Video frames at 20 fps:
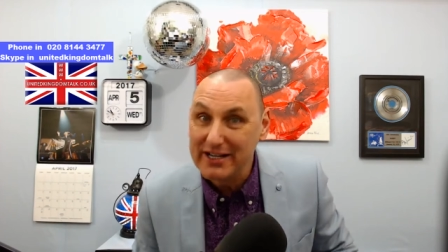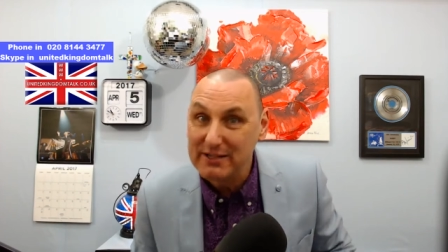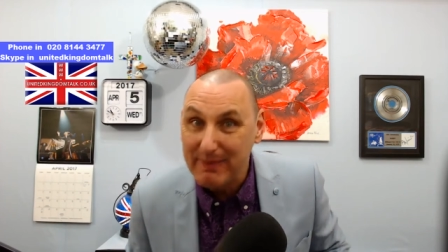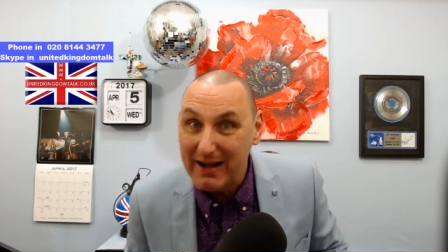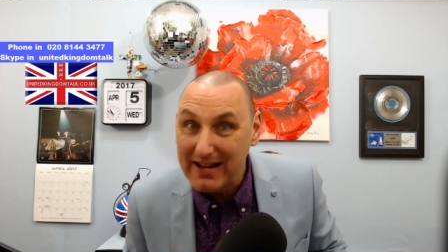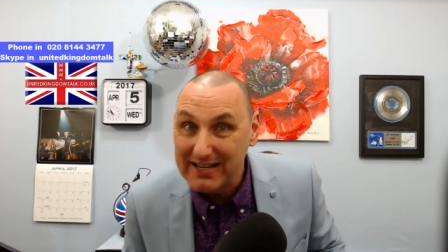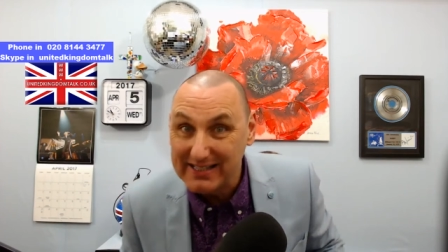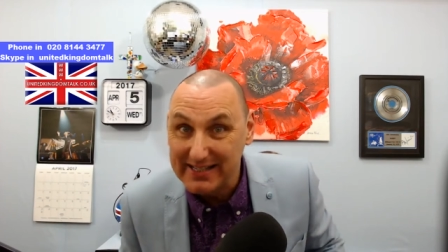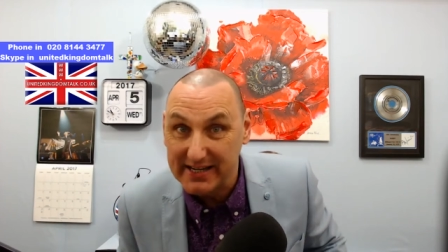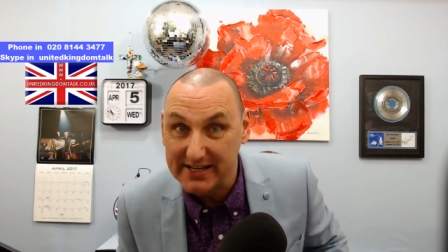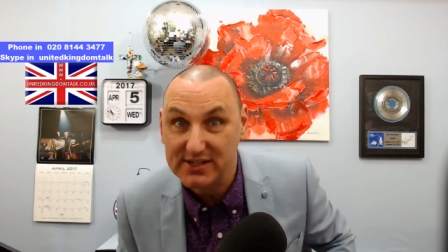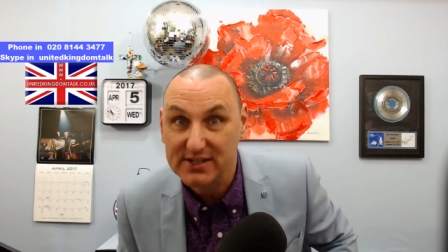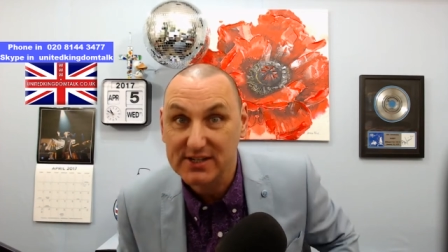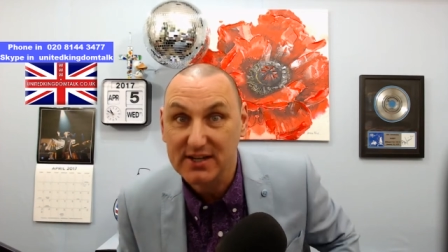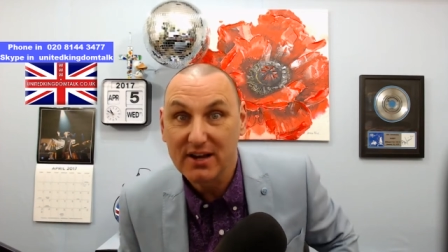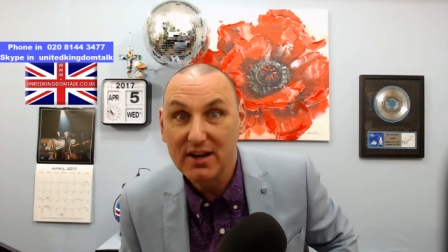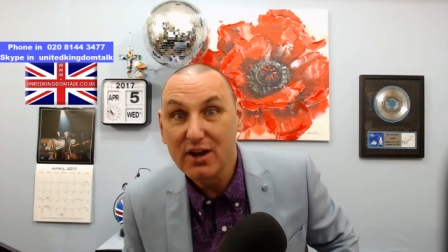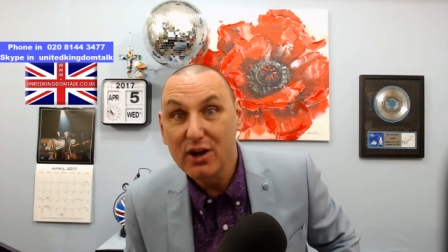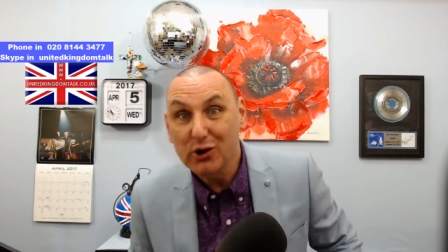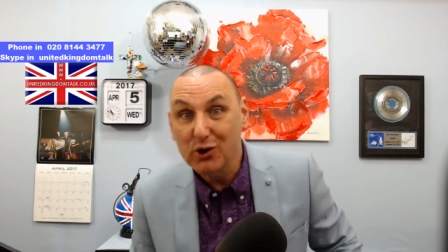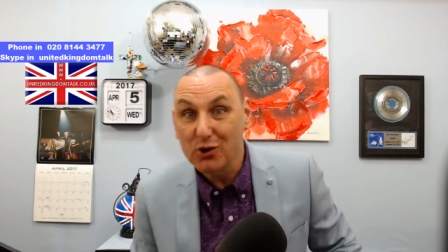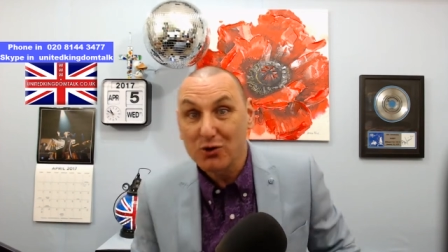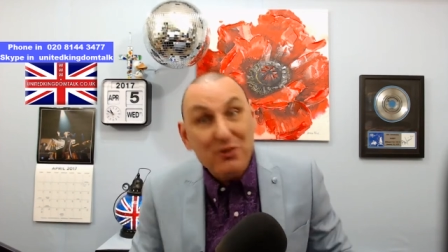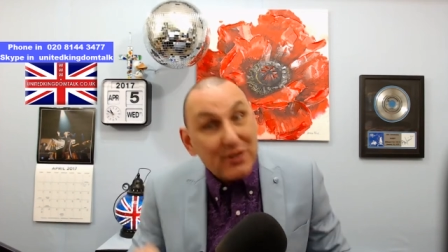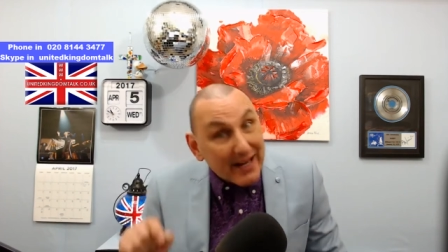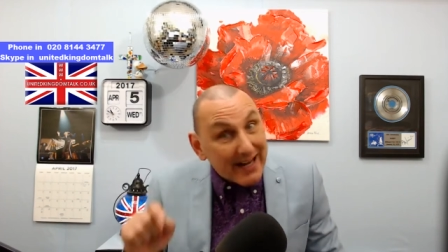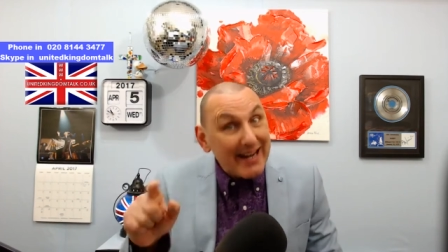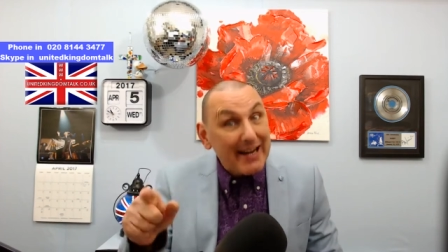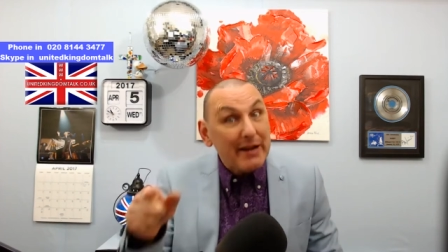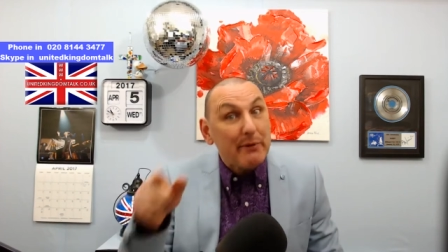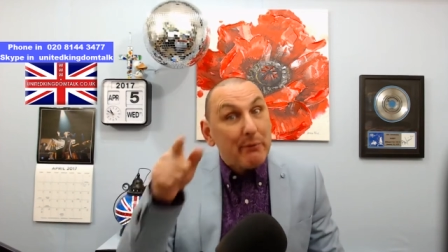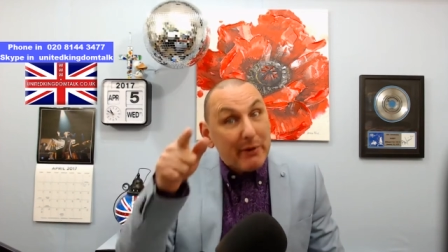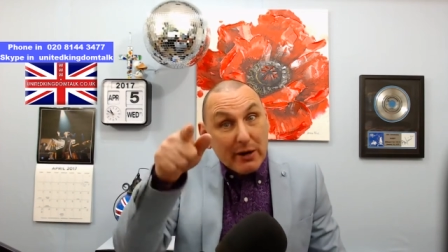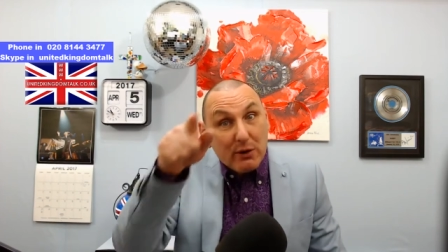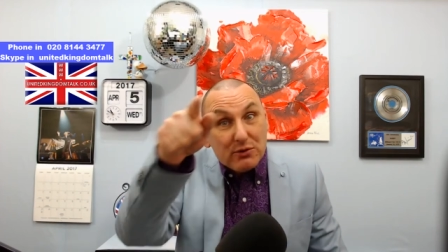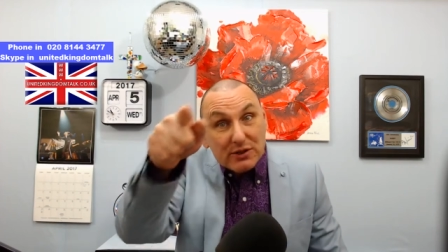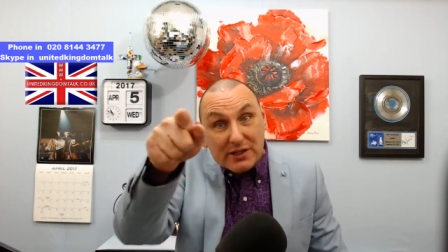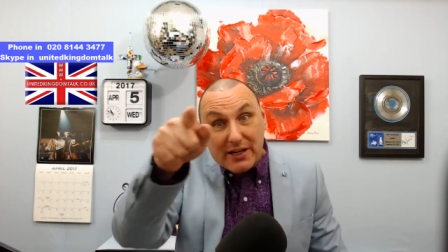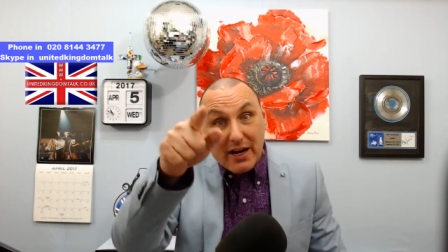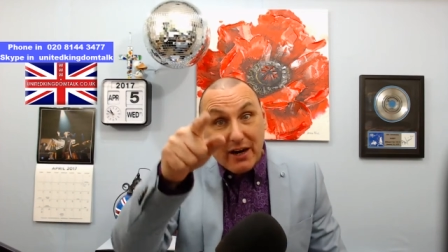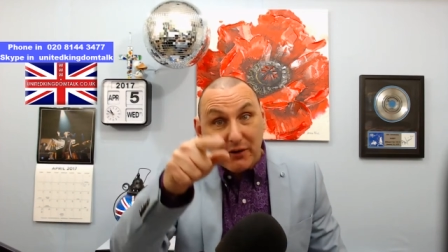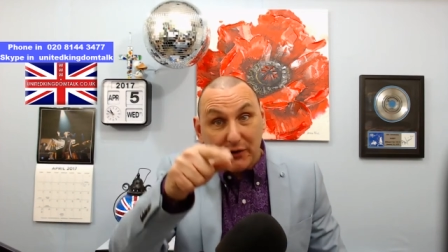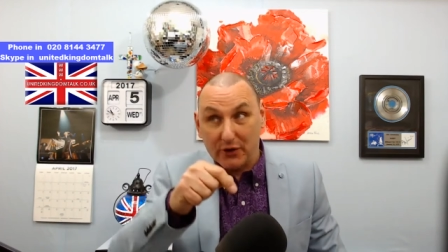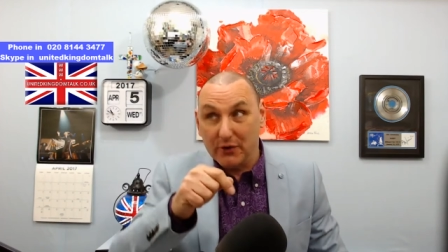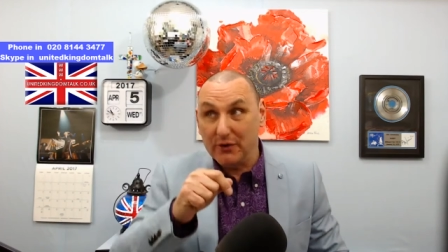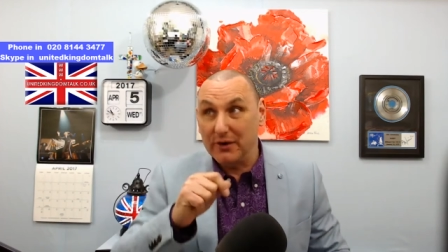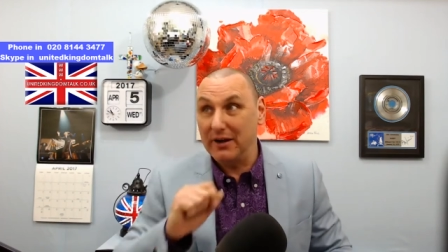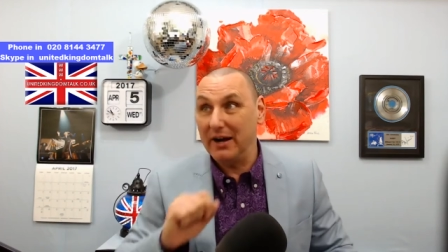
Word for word: buses because he will tell you.